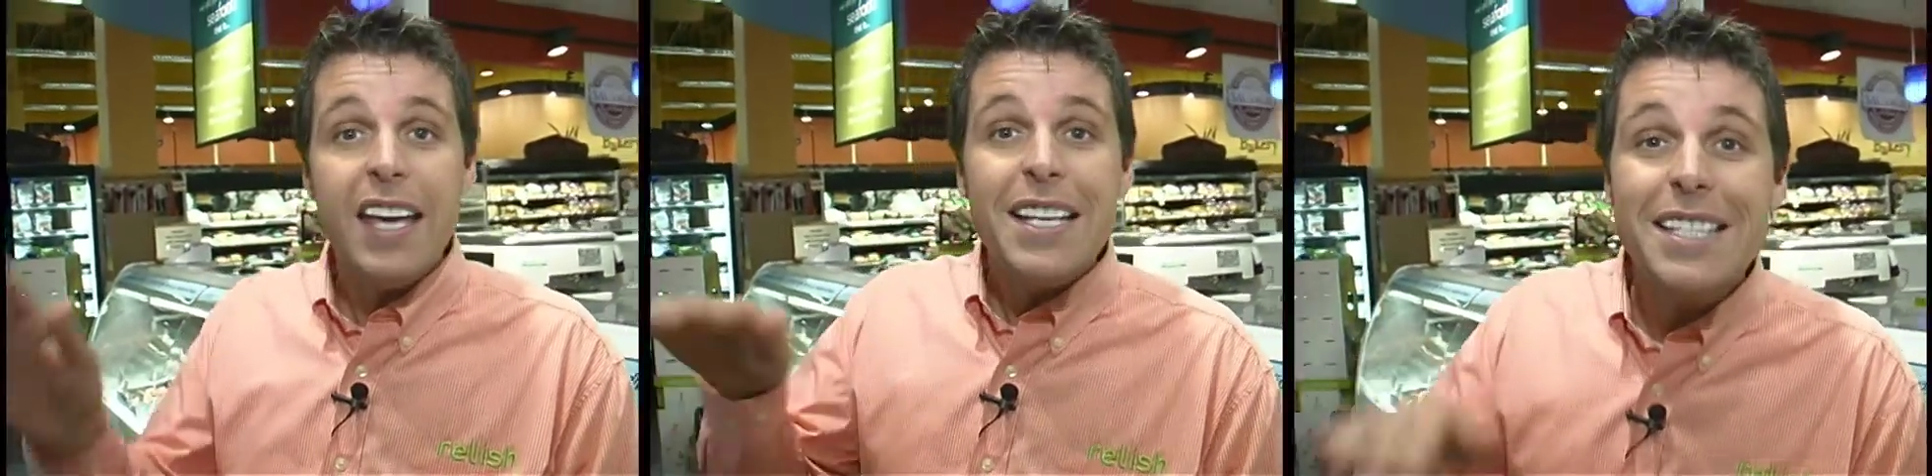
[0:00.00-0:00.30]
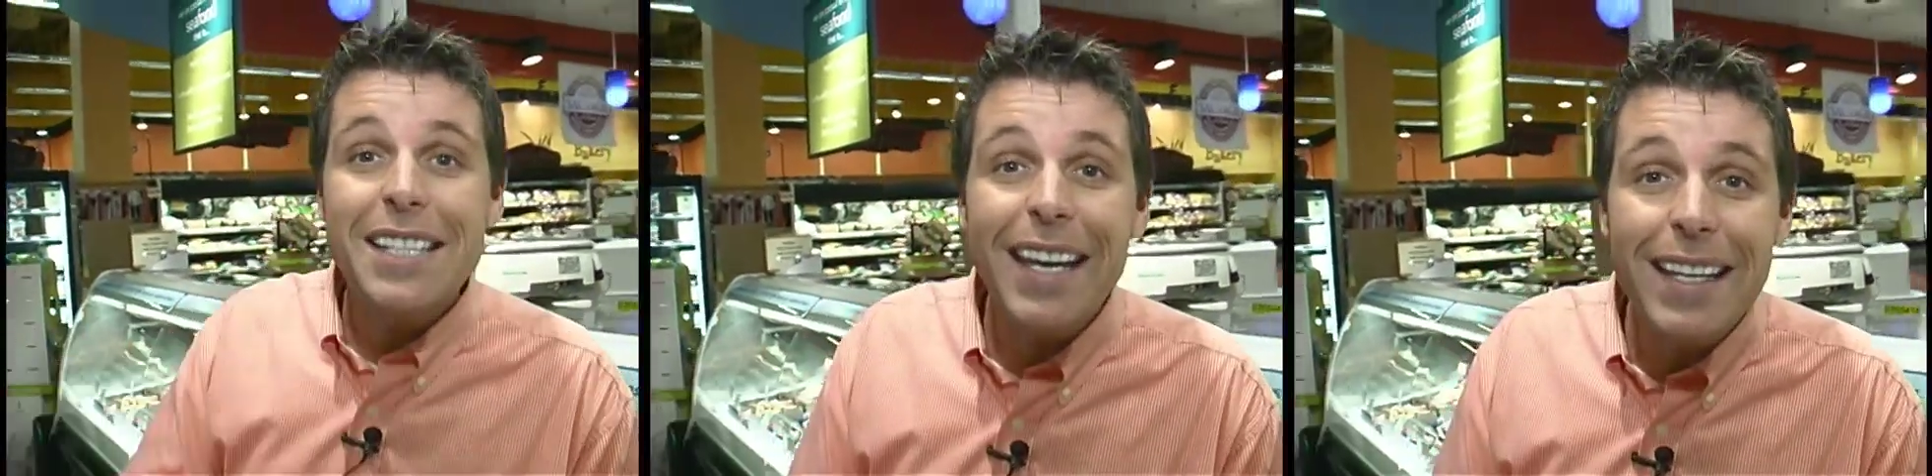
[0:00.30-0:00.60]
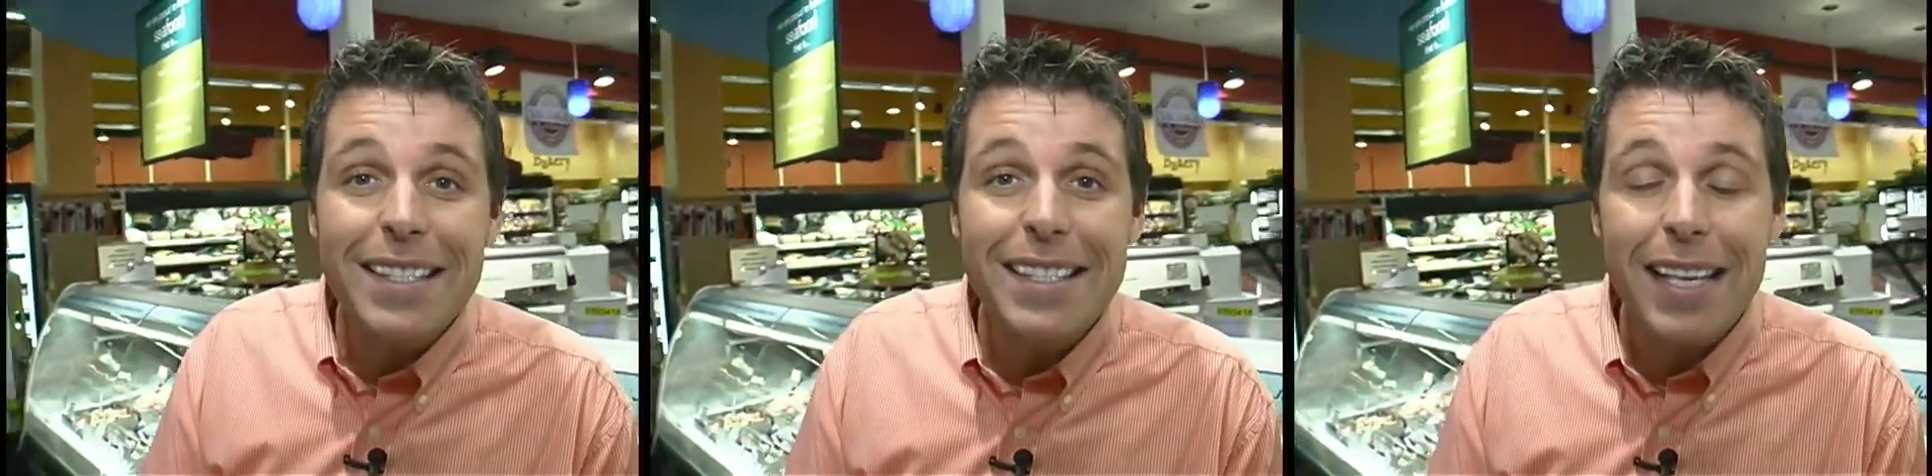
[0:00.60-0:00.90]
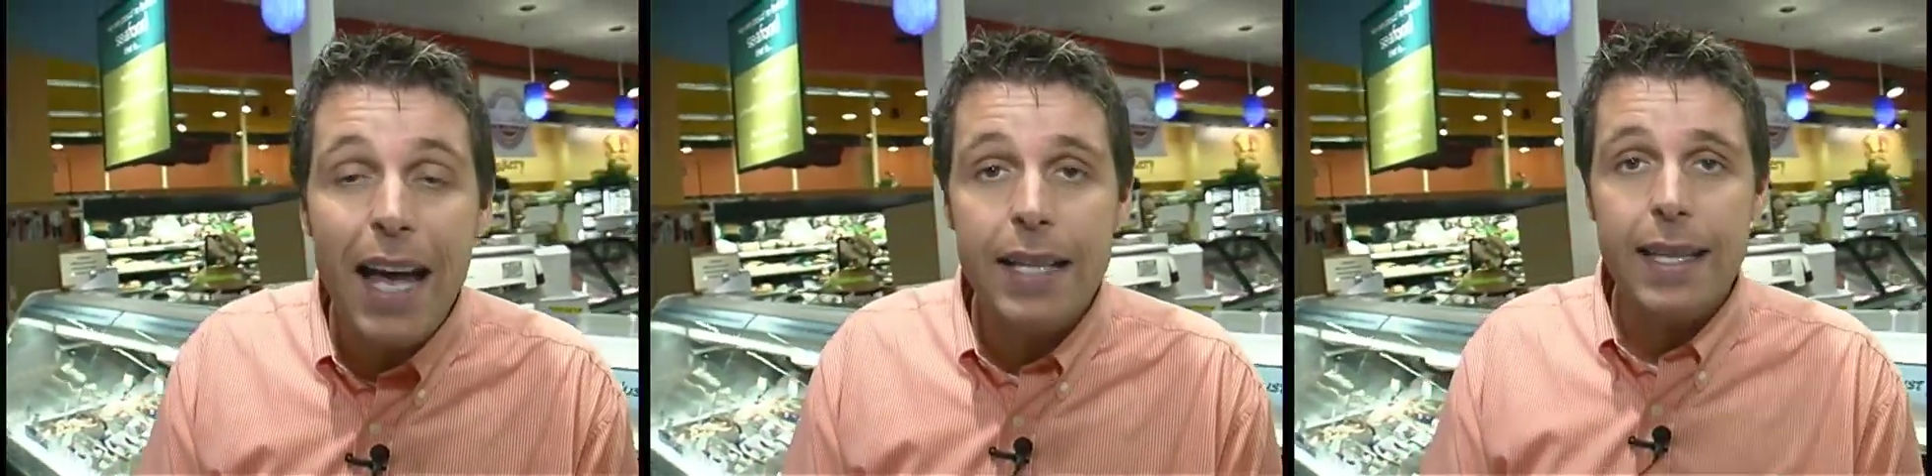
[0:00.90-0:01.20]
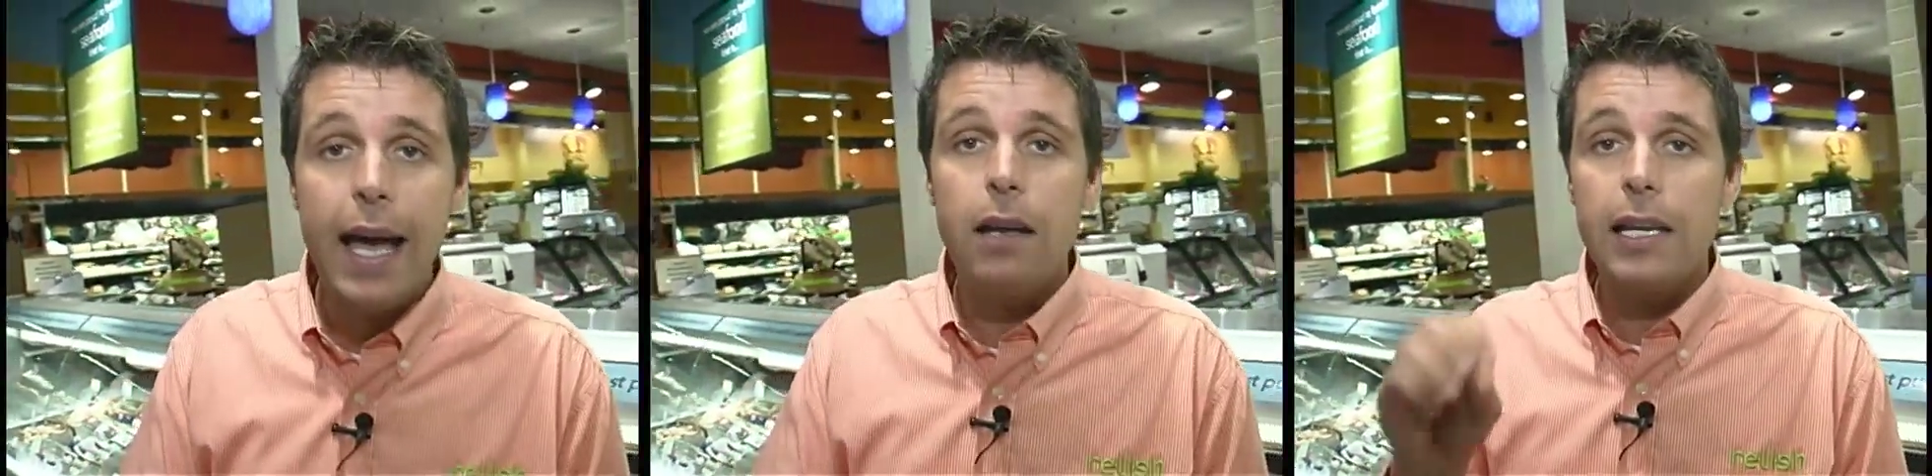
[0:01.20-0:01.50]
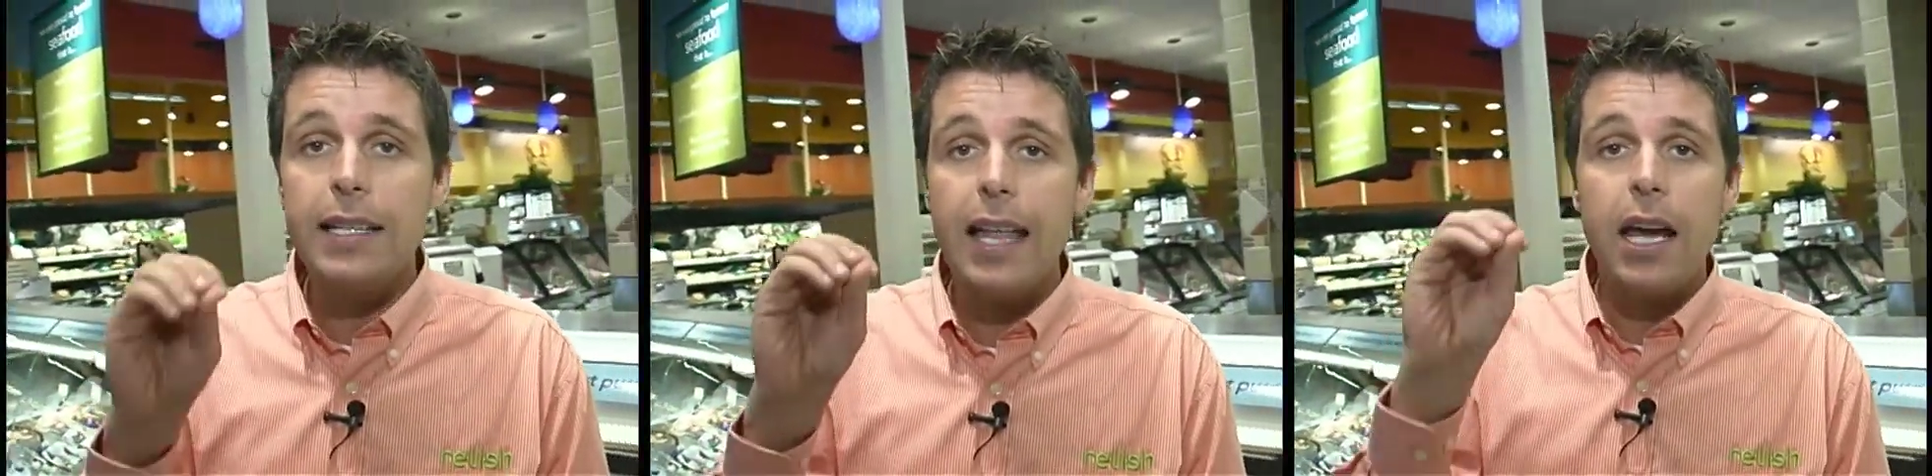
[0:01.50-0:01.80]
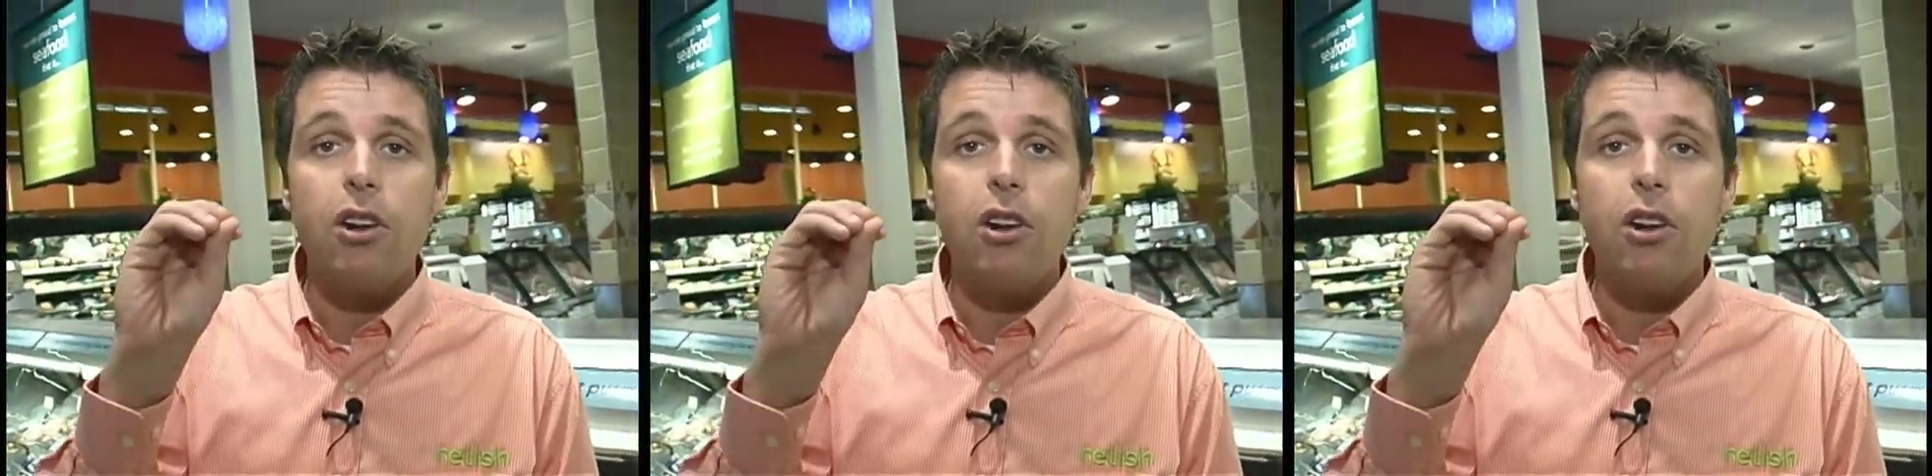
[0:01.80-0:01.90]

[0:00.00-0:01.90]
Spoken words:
skin side down, let that